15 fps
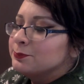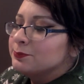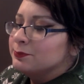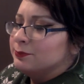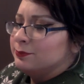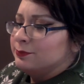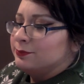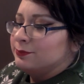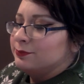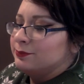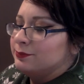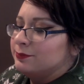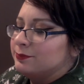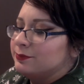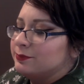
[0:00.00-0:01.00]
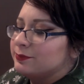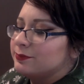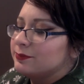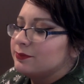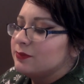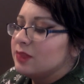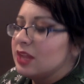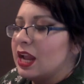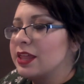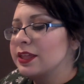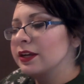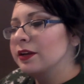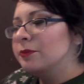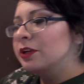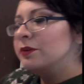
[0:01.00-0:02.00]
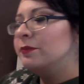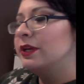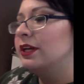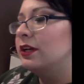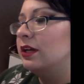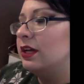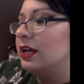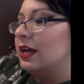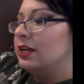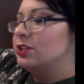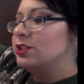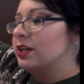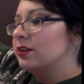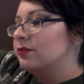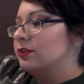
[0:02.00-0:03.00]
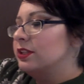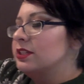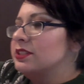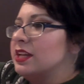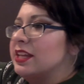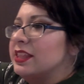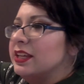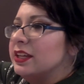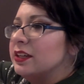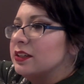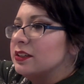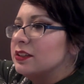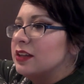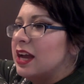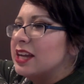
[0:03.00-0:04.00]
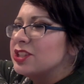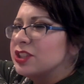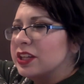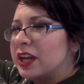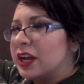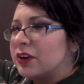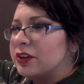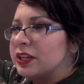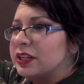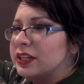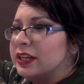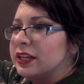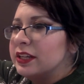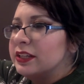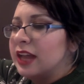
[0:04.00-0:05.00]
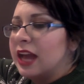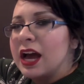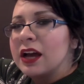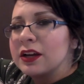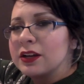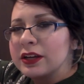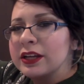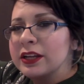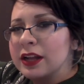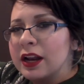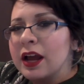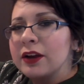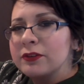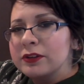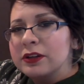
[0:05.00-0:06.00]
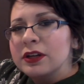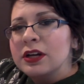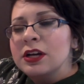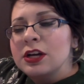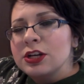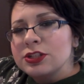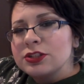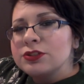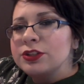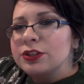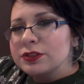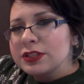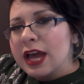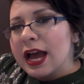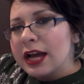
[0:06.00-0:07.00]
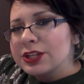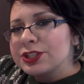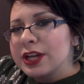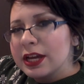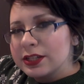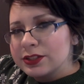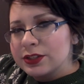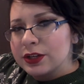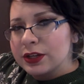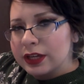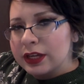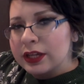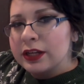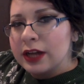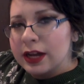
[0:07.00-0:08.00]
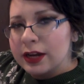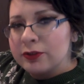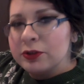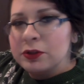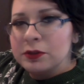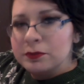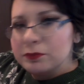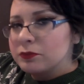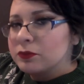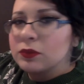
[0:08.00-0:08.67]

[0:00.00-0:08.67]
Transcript: I think I'm gonna make a hashtag for this. I think, actually I already did, yeah, cooking in Hyrule. So to use the hashtags cooking in Hyrule,